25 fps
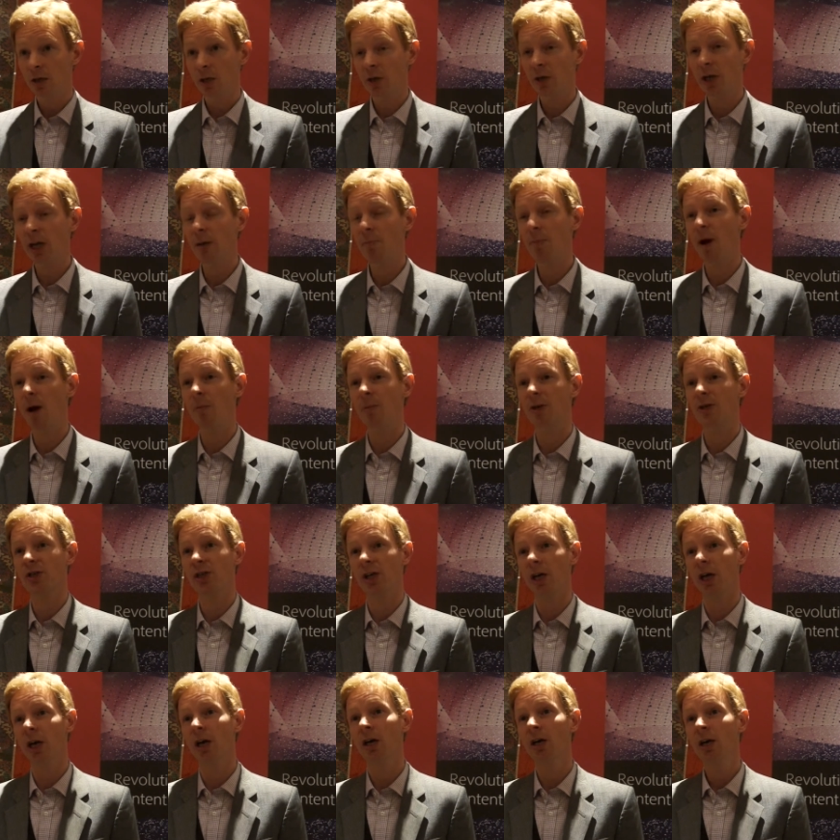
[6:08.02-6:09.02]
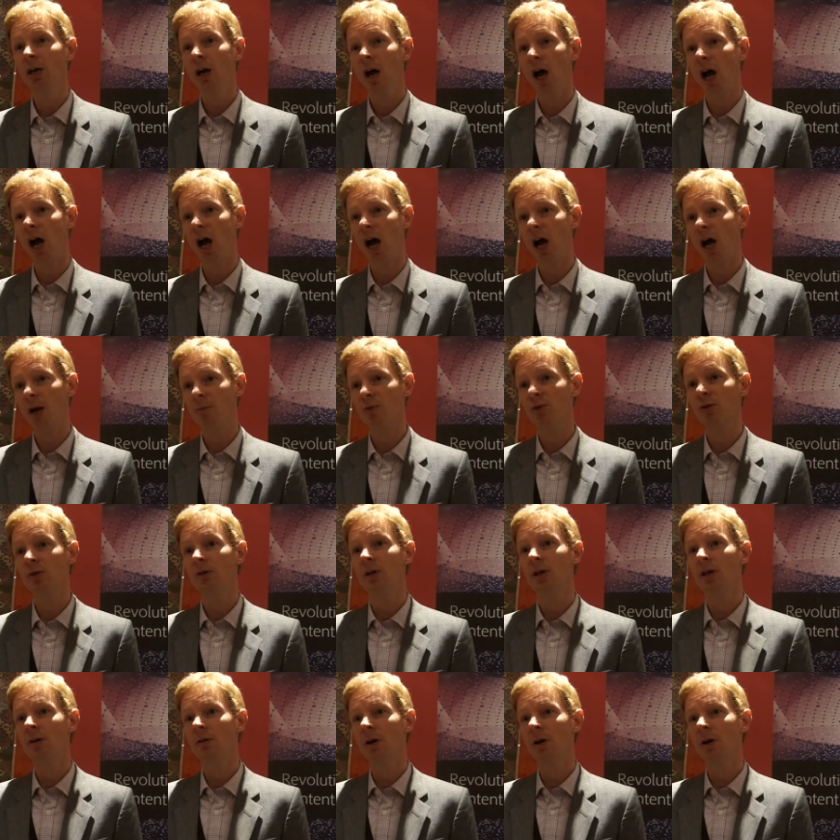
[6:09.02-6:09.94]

you keep publishing um,